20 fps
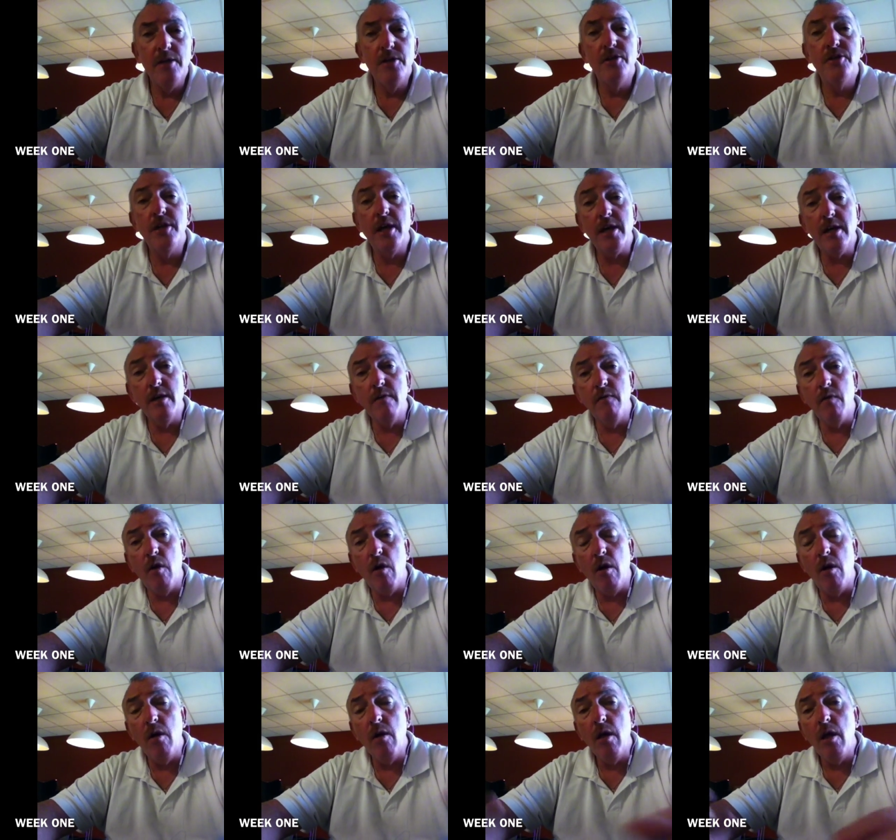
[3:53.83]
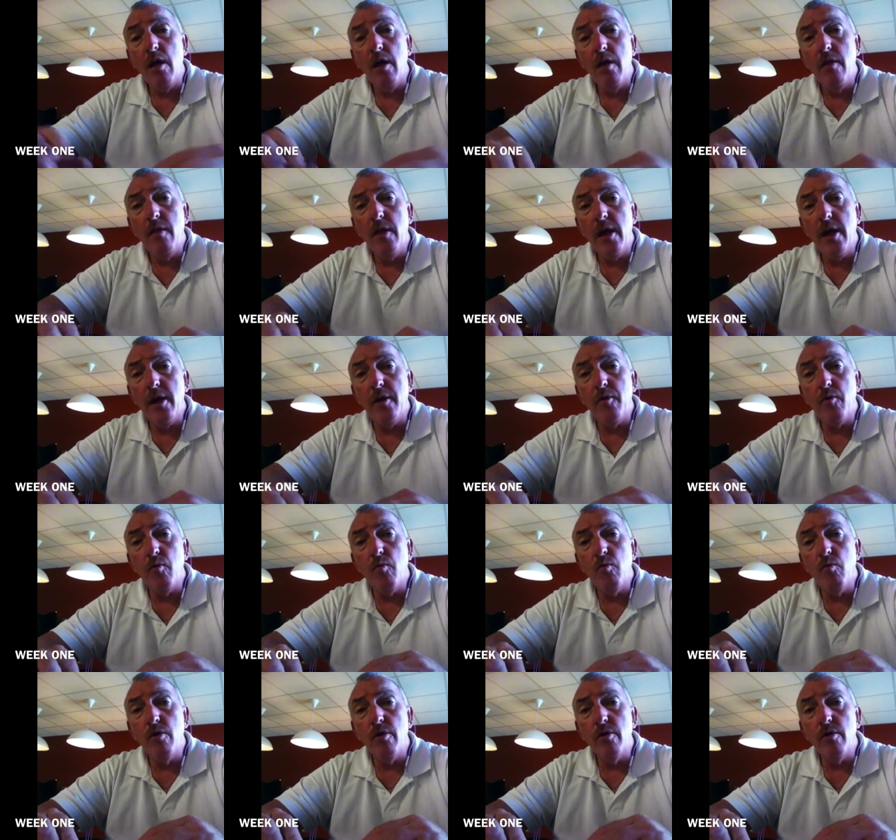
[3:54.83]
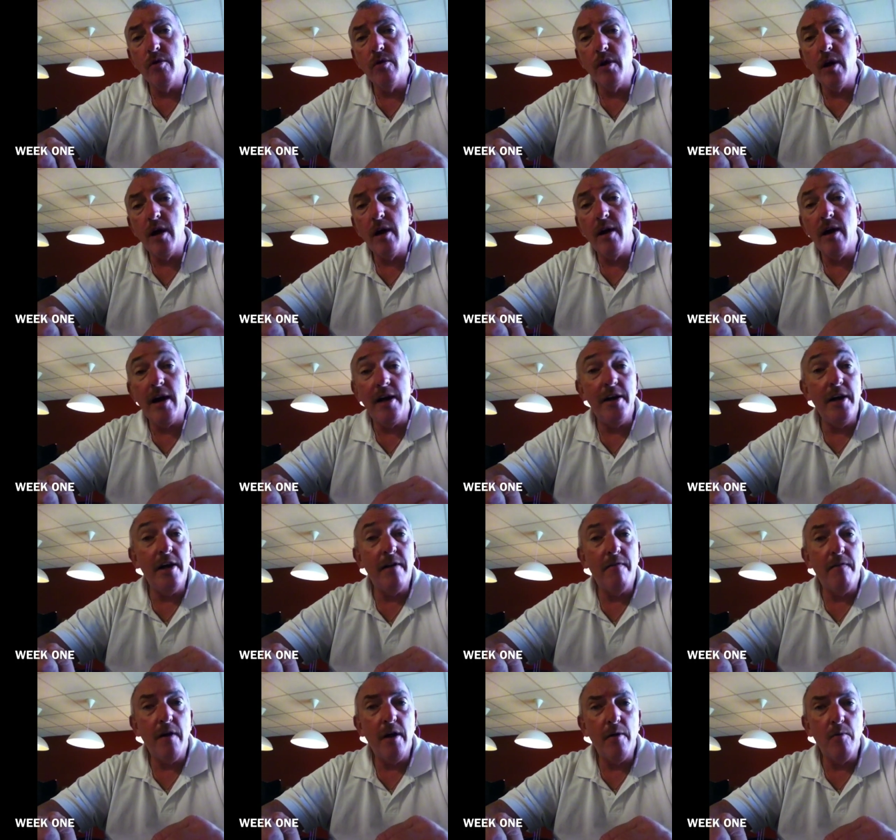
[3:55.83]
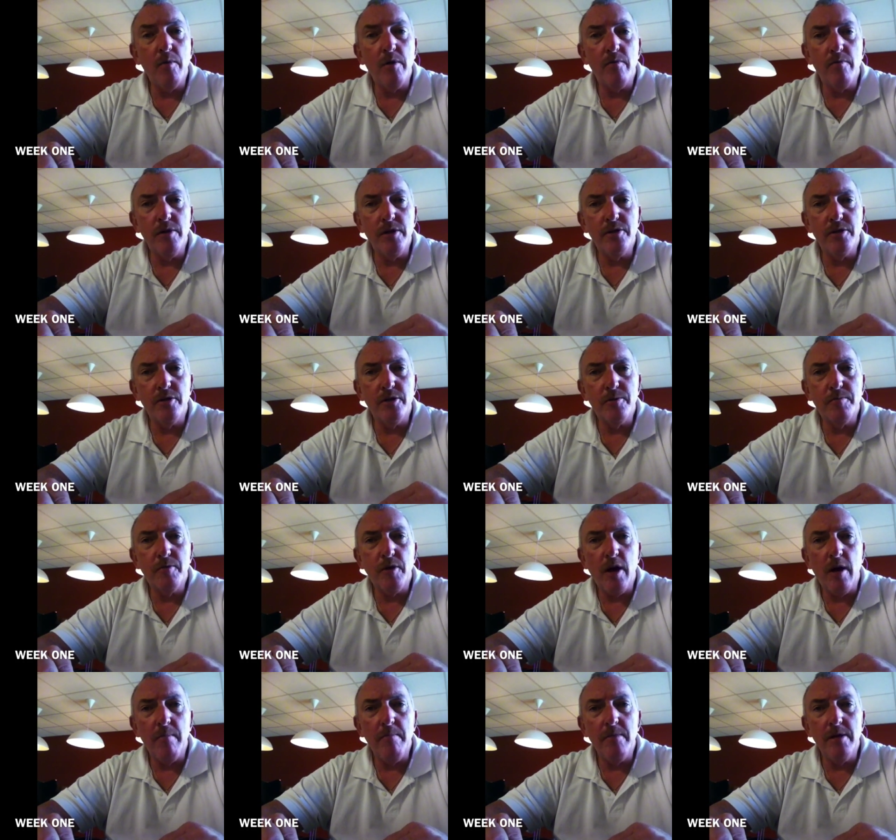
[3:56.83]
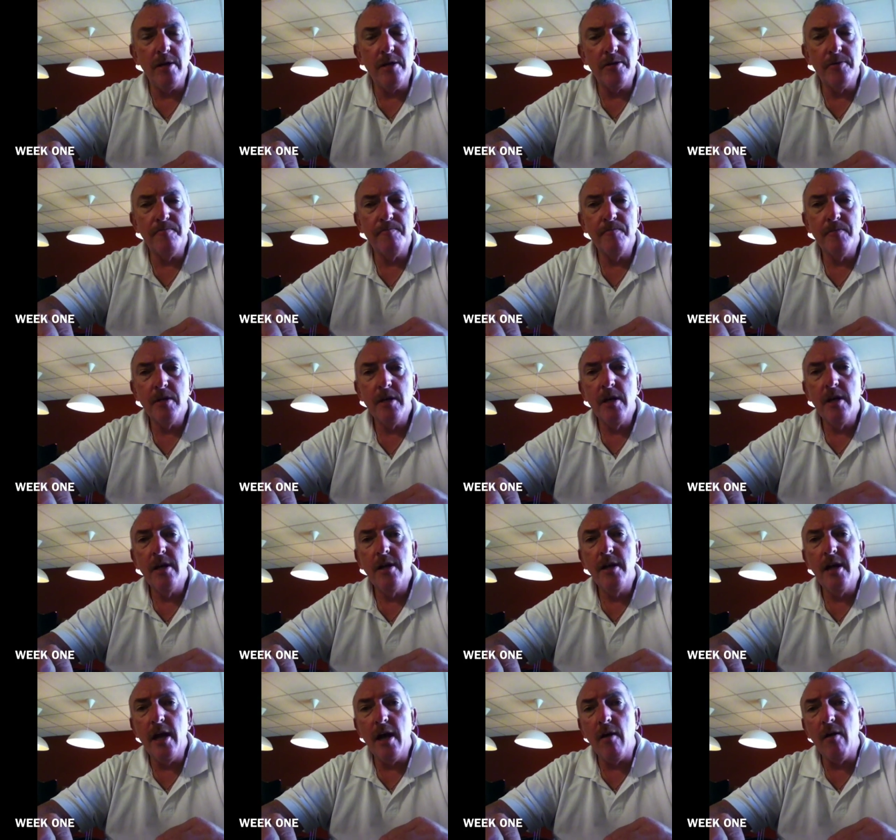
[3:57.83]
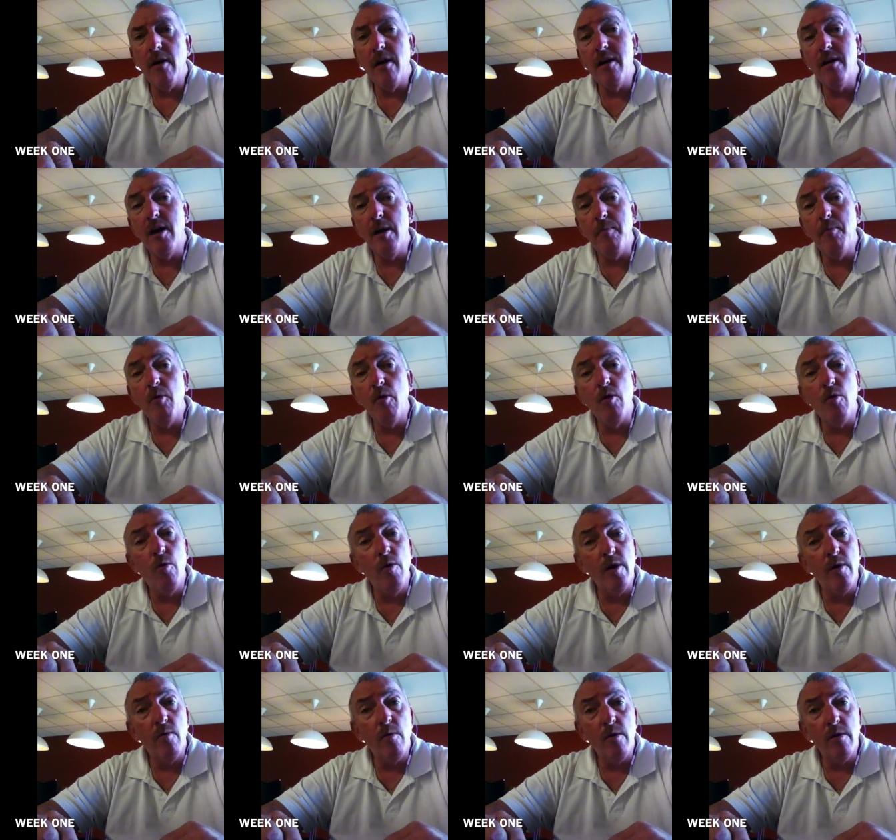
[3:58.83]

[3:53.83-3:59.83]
Second of all, then we're identifying what a research problem is. Now, a couple of quick